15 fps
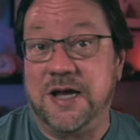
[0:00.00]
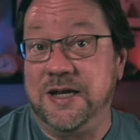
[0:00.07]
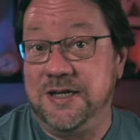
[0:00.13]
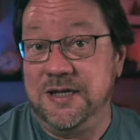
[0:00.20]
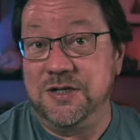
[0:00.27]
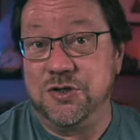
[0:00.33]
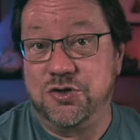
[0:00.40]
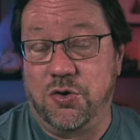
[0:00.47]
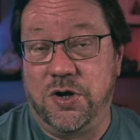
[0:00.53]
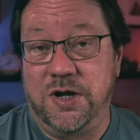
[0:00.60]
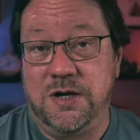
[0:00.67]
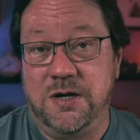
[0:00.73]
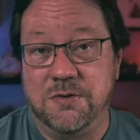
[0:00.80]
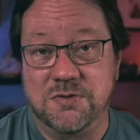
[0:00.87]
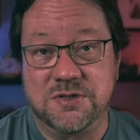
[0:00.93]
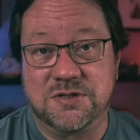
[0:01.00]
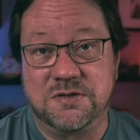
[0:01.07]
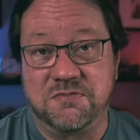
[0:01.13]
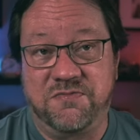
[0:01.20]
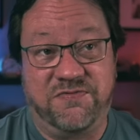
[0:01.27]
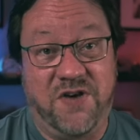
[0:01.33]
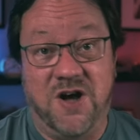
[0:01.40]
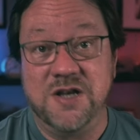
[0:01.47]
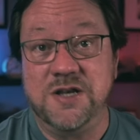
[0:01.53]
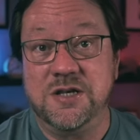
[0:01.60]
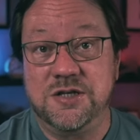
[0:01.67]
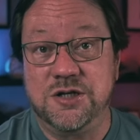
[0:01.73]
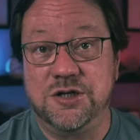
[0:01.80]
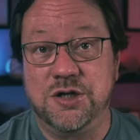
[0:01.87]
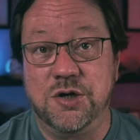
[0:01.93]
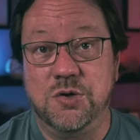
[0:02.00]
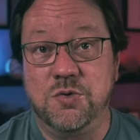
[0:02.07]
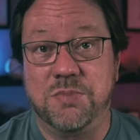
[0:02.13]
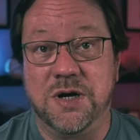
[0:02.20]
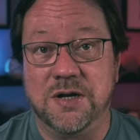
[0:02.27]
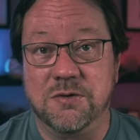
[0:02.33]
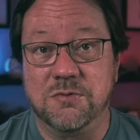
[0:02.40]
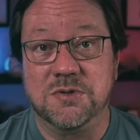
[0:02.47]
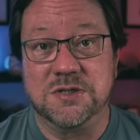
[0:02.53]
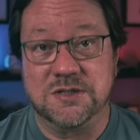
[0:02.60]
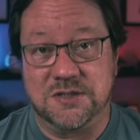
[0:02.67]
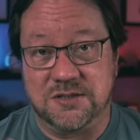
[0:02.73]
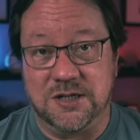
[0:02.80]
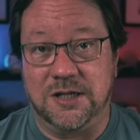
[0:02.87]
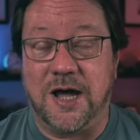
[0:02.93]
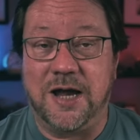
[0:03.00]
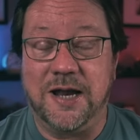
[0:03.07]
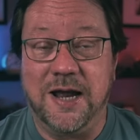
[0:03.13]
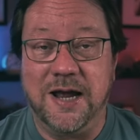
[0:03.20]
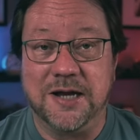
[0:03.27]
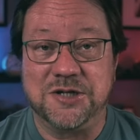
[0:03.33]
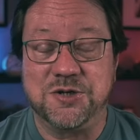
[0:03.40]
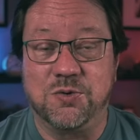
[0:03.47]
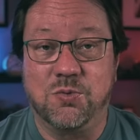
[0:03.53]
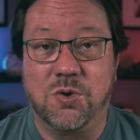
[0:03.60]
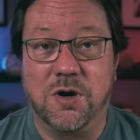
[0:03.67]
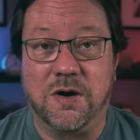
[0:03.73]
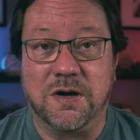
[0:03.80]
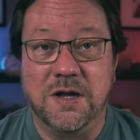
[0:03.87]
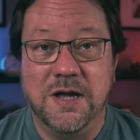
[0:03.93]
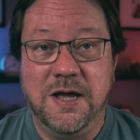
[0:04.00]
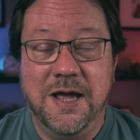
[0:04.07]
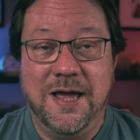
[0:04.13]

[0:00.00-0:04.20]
I did enjoy it. It was fun to do, but it was a lot of extra work.